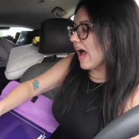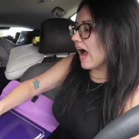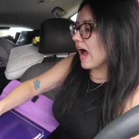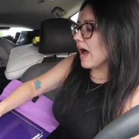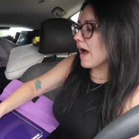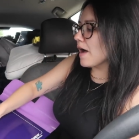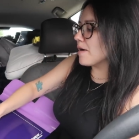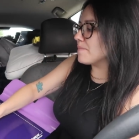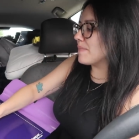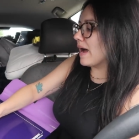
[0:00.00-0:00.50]

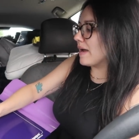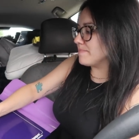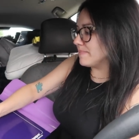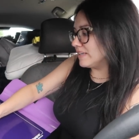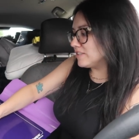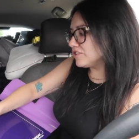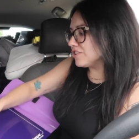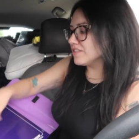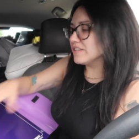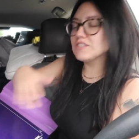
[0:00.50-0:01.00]
I
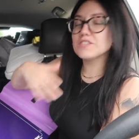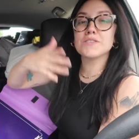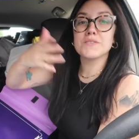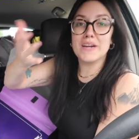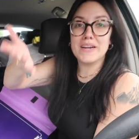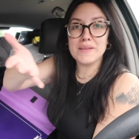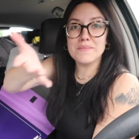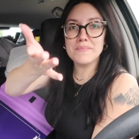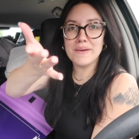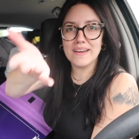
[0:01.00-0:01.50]
mentioned this
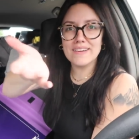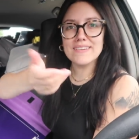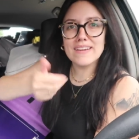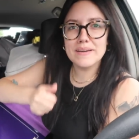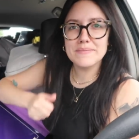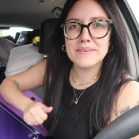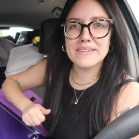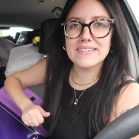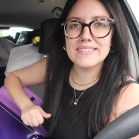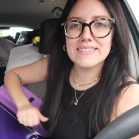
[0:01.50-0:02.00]
already, but
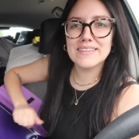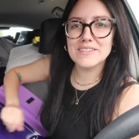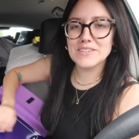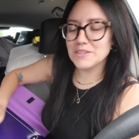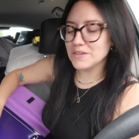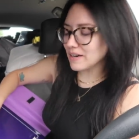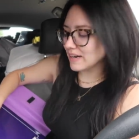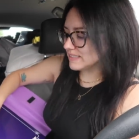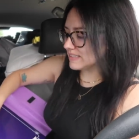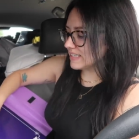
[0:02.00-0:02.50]
I'm gonna tell
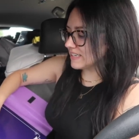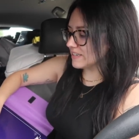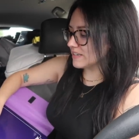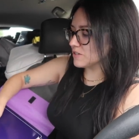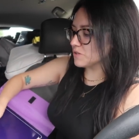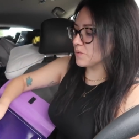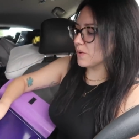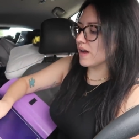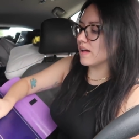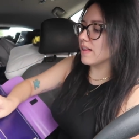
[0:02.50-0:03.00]
you guys here
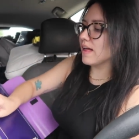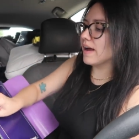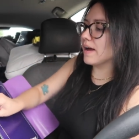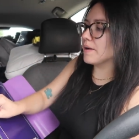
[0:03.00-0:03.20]
as well.